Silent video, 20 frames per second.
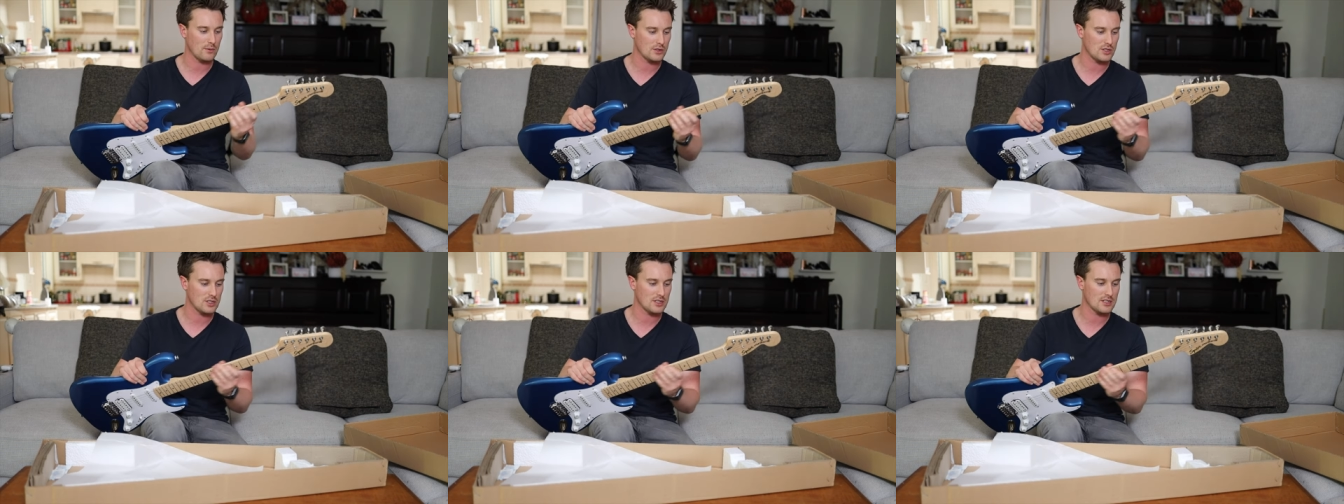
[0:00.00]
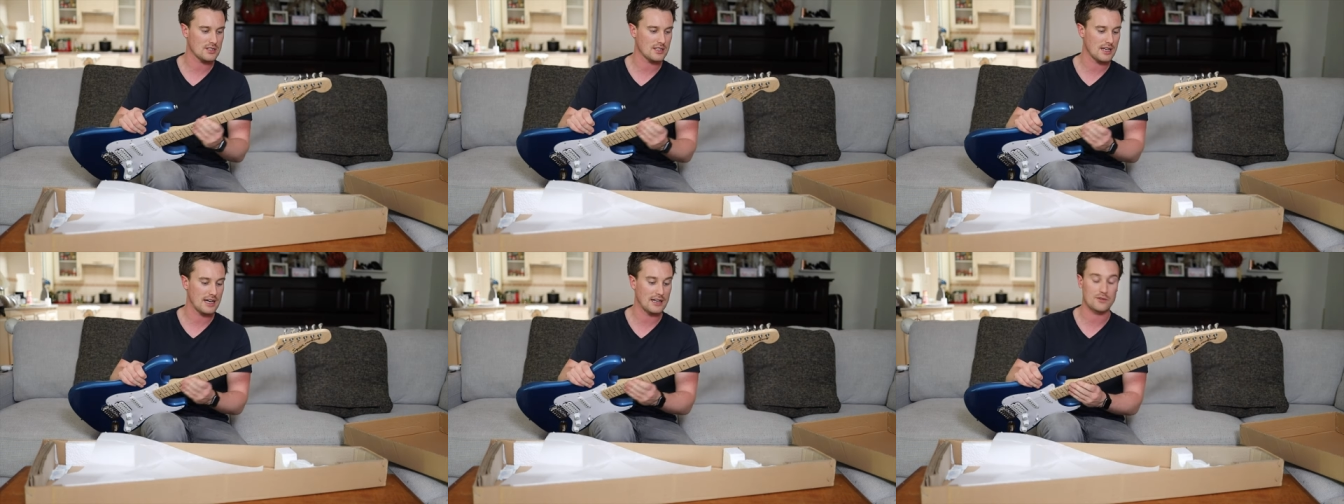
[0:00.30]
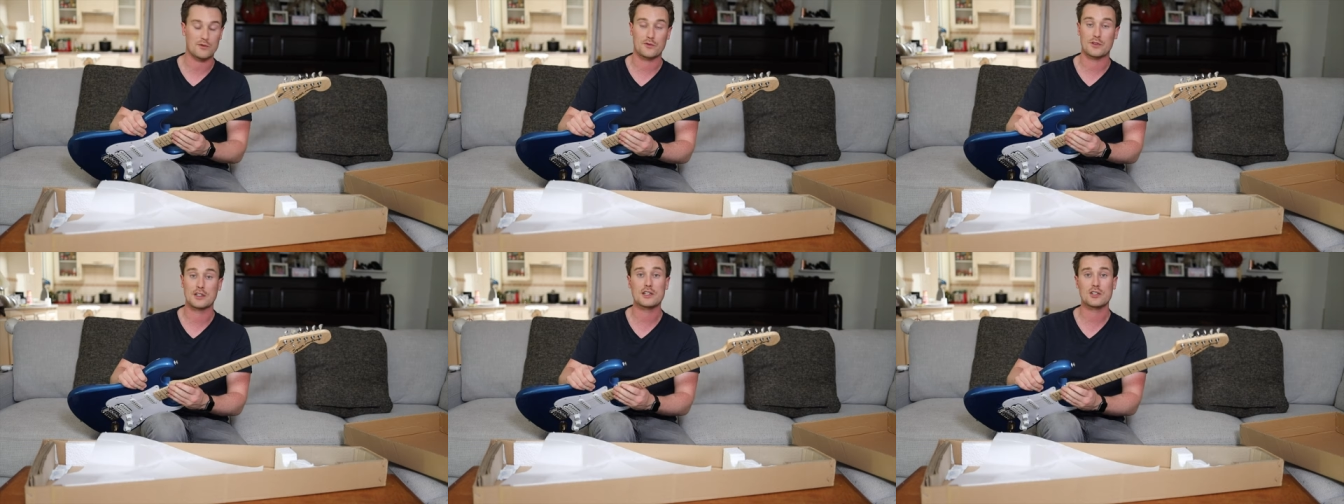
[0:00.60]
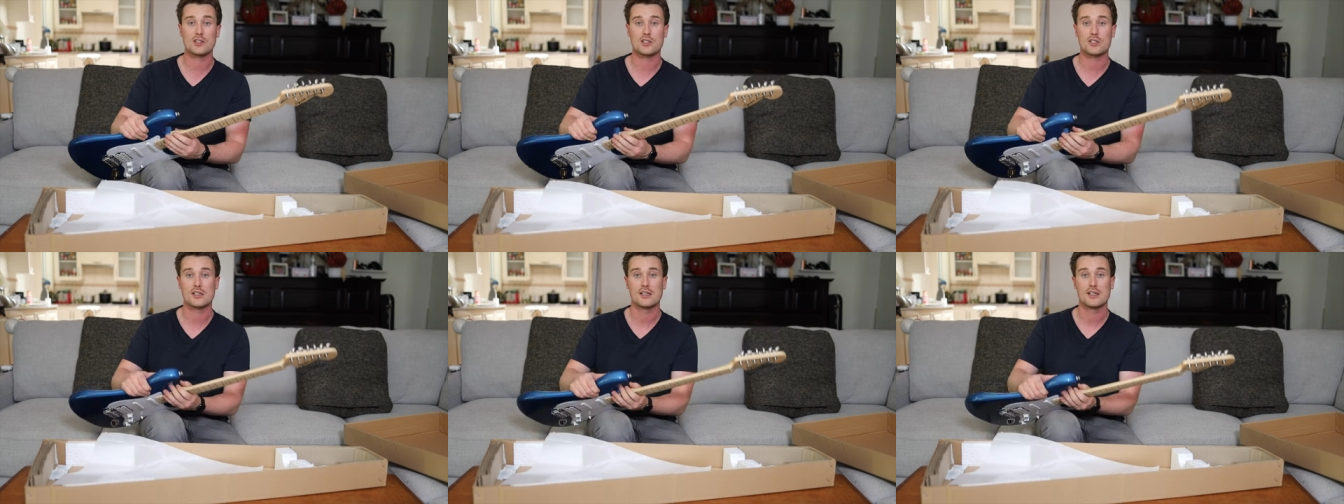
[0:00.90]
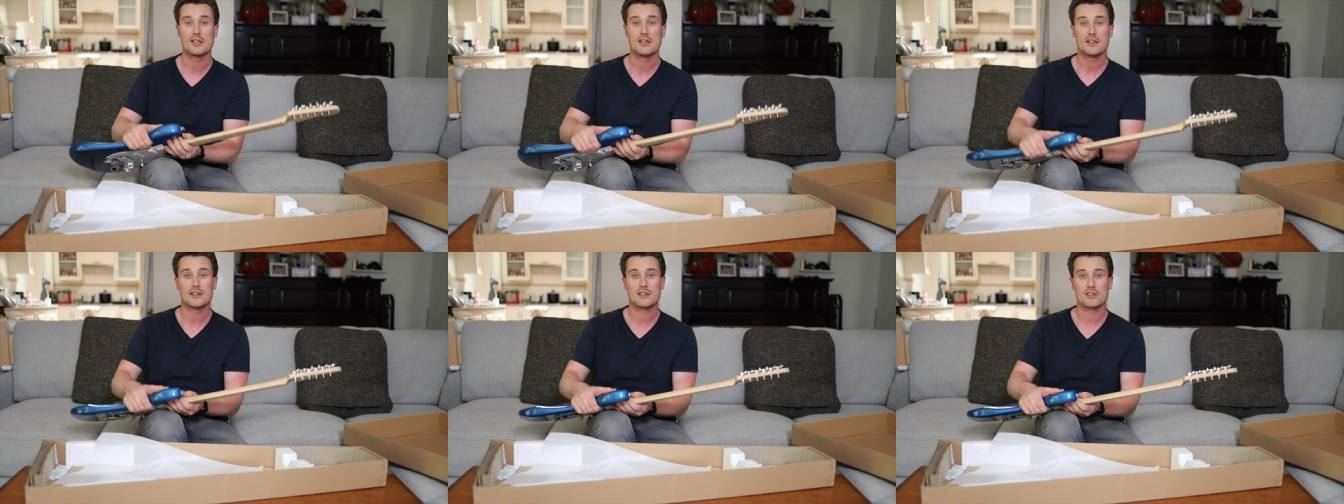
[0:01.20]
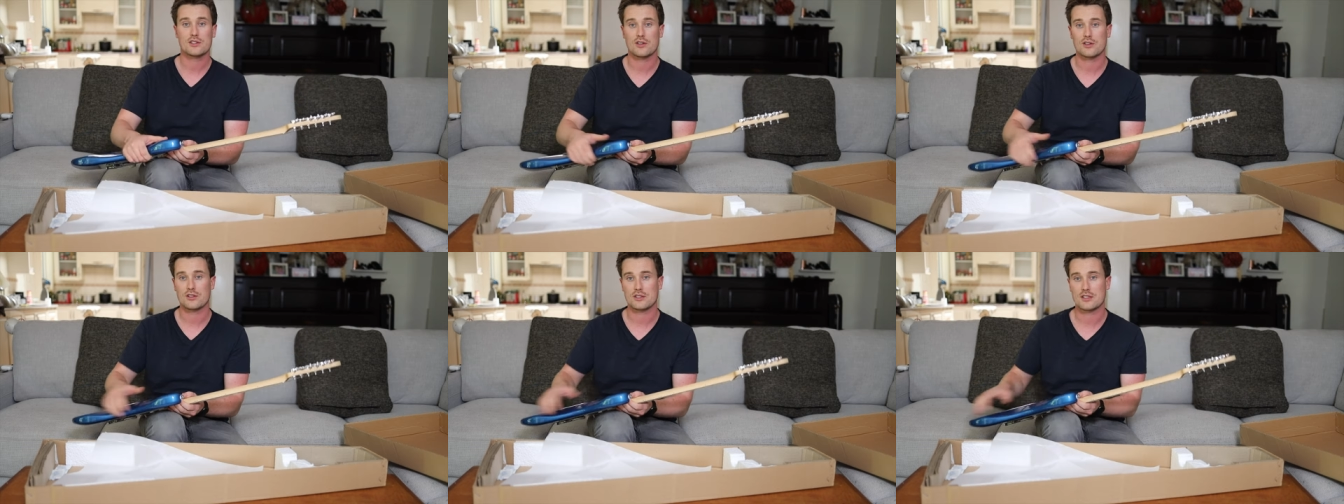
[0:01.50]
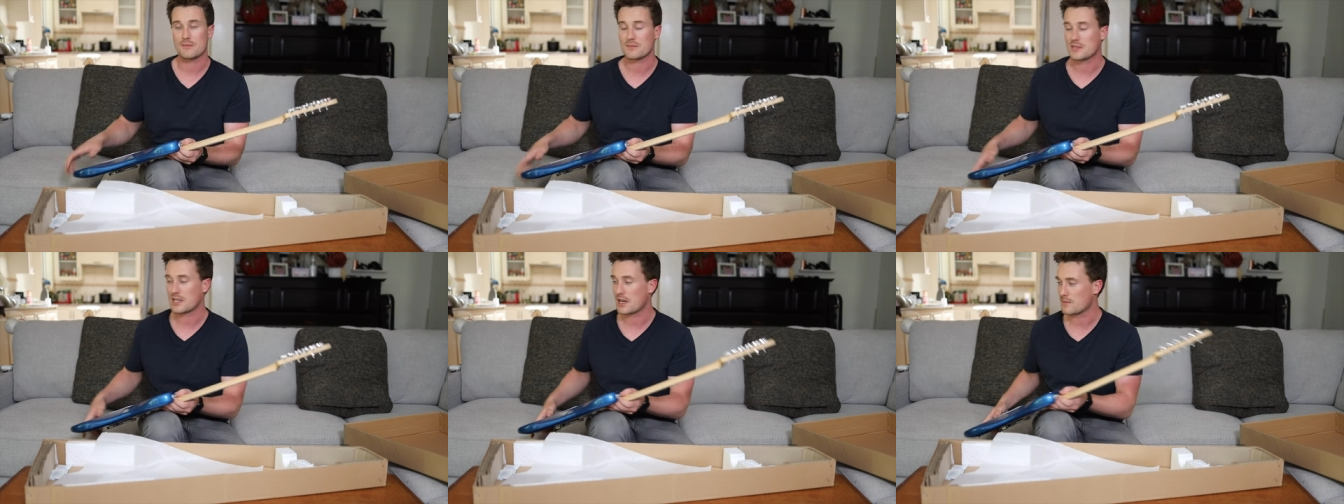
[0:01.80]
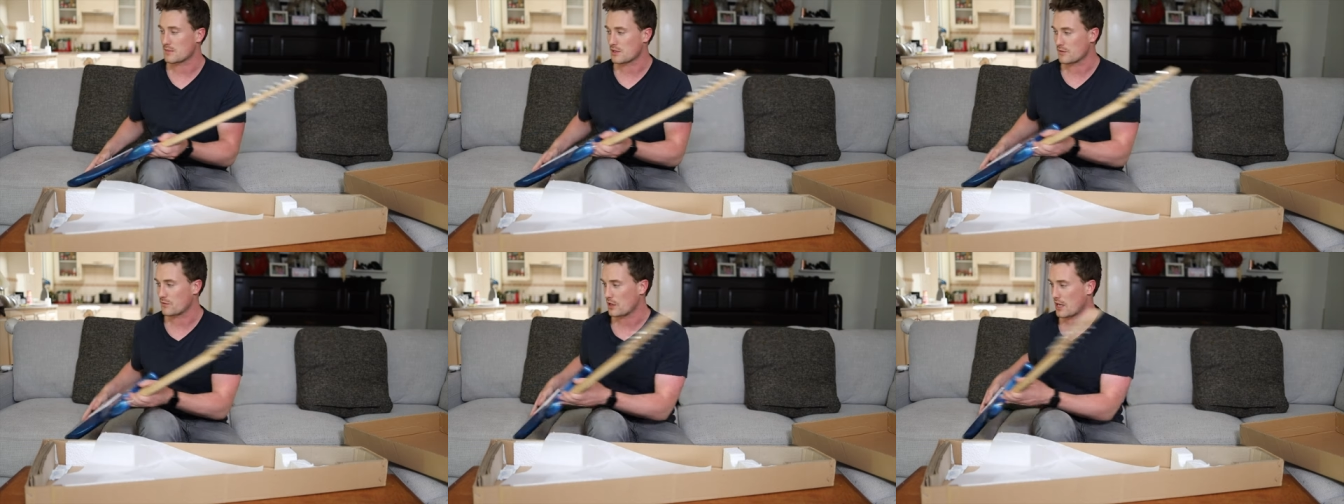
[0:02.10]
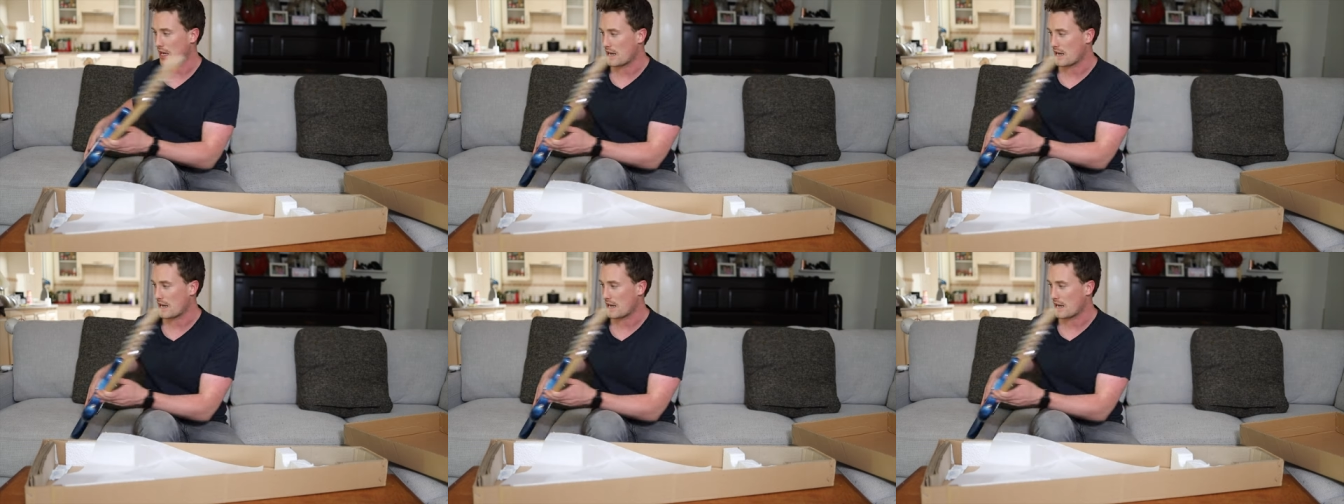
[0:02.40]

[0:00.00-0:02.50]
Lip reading: which is unfinished. So sometimes if you